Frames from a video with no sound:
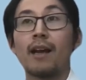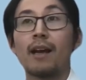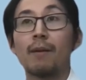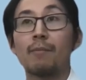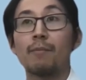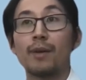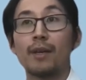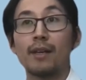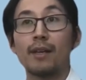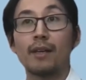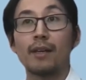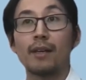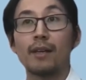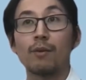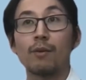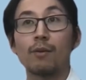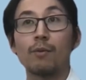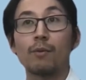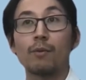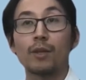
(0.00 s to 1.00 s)
B,
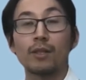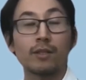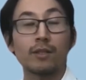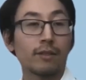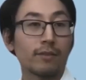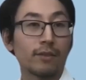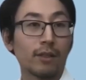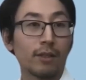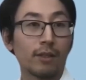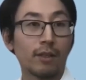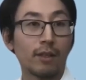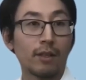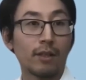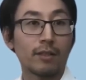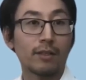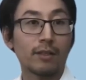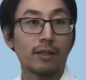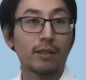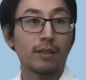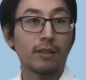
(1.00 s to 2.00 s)
what sort of
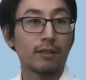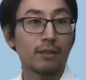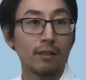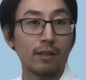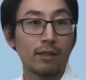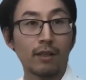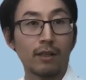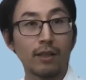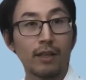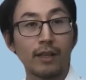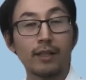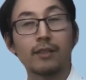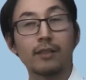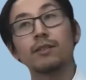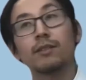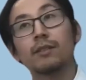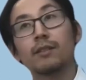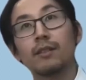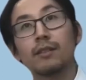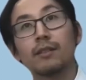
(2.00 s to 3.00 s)
alerts are consolidated
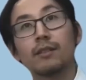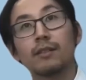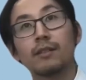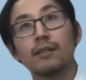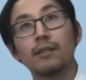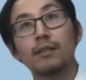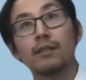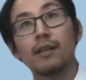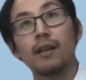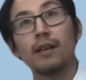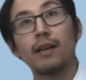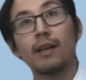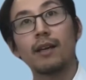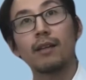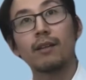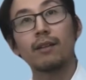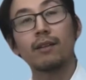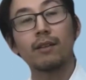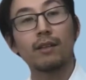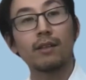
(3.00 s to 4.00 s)
into the incident,
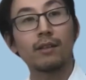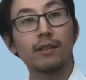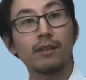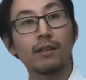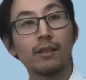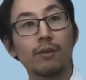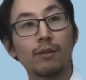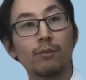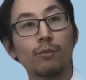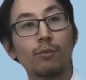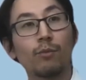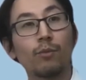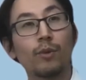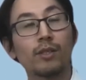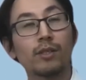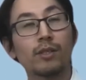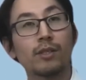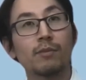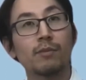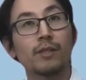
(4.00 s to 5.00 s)
and thirdly, which
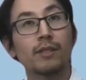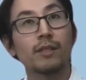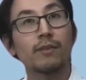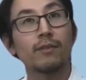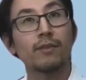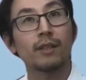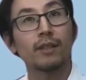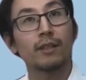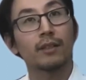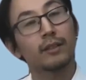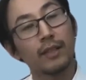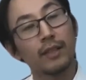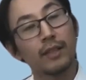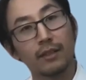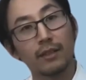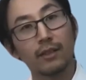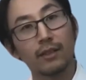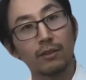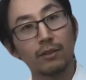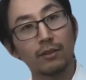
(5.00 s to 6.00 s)
specific
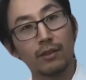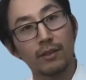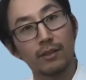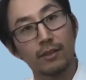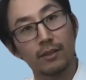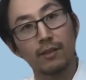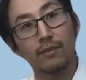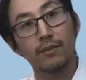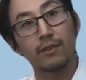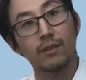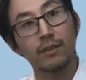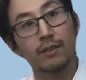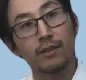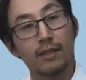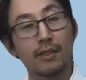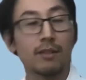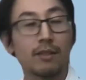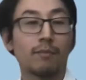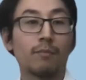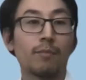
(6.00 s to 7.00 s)
technical service
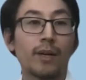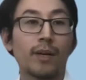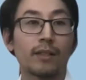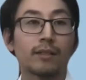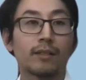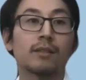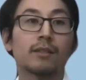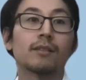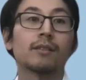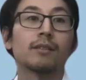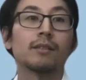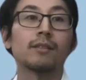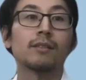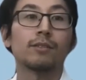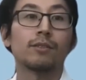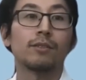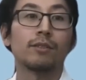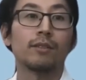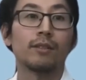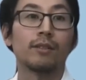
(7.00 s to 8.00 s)
is impacted
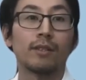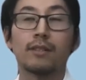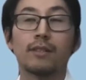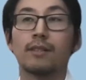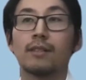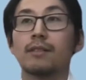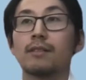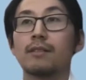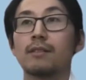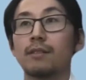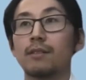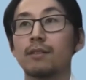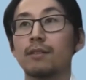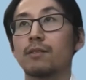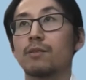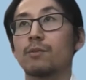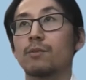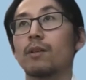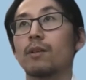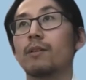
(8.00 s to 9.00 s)
due to this incident
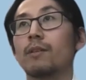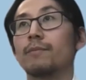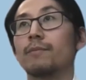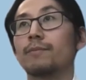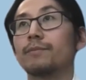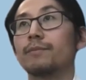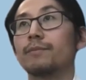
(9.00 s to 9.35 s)
as well.